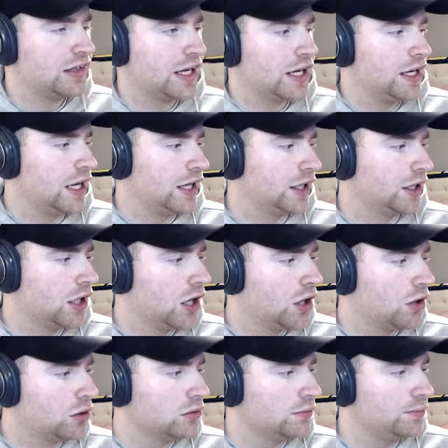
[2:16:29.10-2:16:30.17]
another
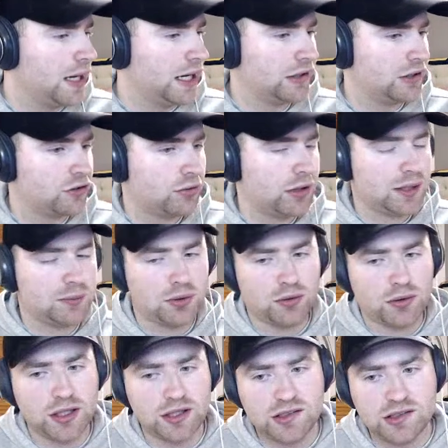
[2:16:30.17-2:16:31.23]
goal. Back to 20
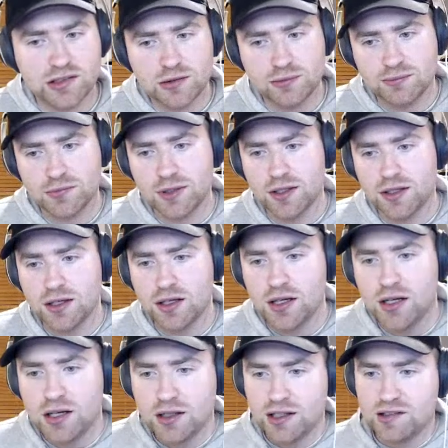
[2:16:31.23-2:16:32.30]
points.
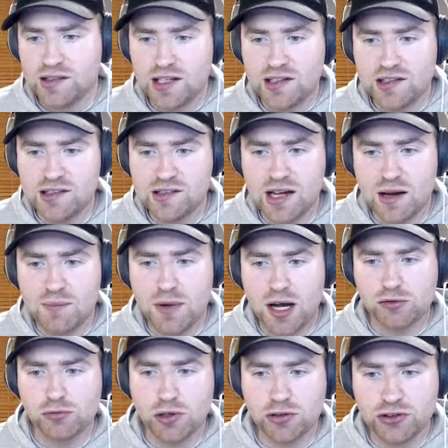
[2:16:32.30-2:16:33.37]
Their season's done.
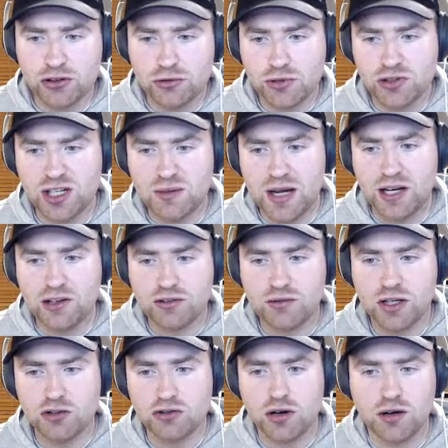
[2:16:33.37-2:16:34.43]
Bales, Ross is switching mates around
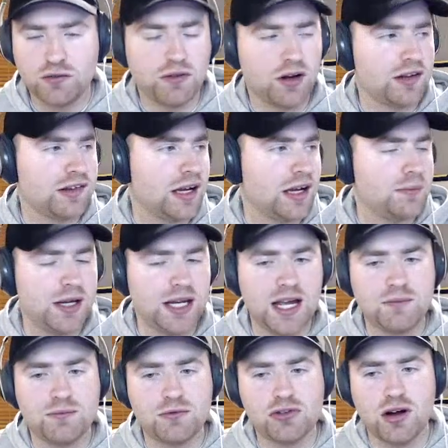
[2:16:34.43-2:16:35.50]
to try and find something. But yeah,
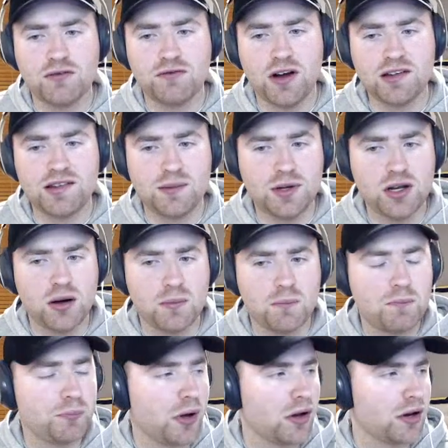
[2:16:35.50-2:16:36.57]
try and find something, but
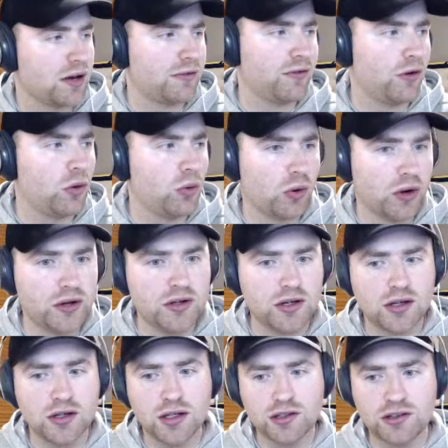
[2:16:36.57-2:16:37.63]
not Bonner forward.
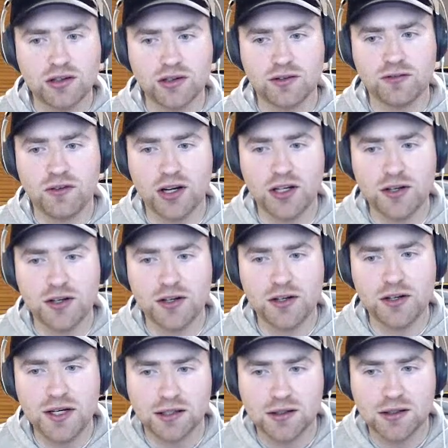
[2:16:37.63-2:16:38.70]
It's not going to find you
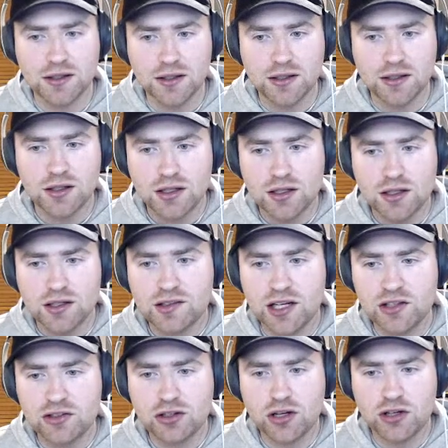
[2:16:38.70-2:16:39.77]
anything.
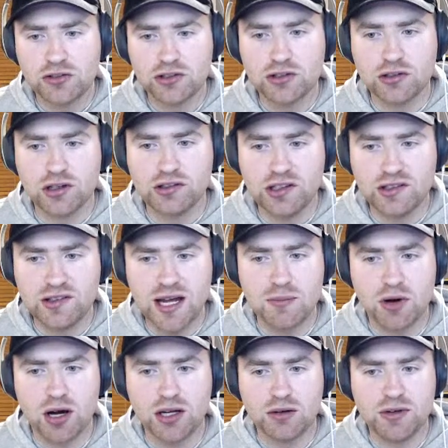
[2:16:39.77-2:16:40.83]
Saints coach has lost his damn
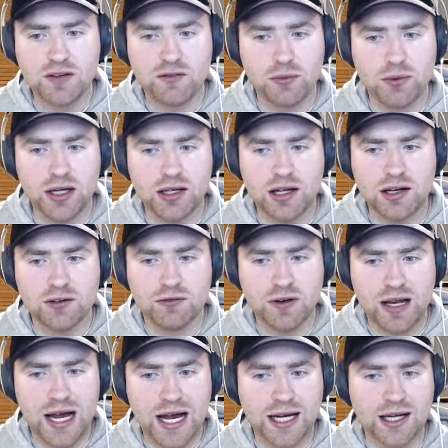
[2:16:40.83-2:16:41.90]
mind. He'll never win a
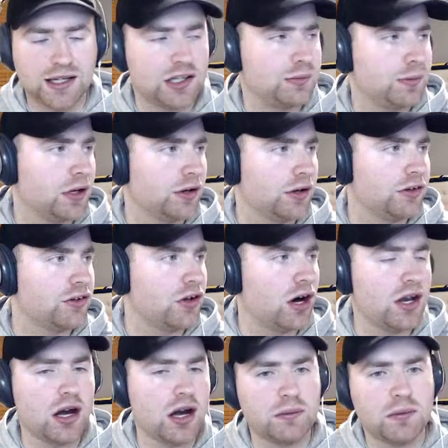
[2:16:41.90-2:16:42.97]
flag. Let's be honest. Oh,
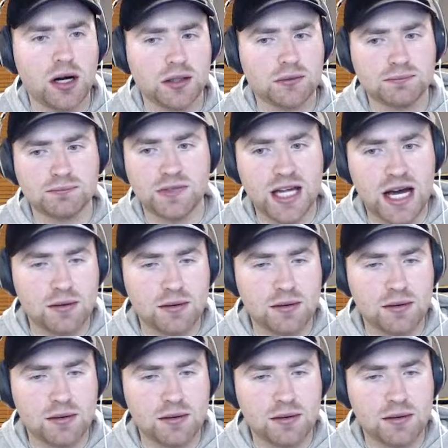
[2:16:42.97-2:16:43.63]
no, he won't. No.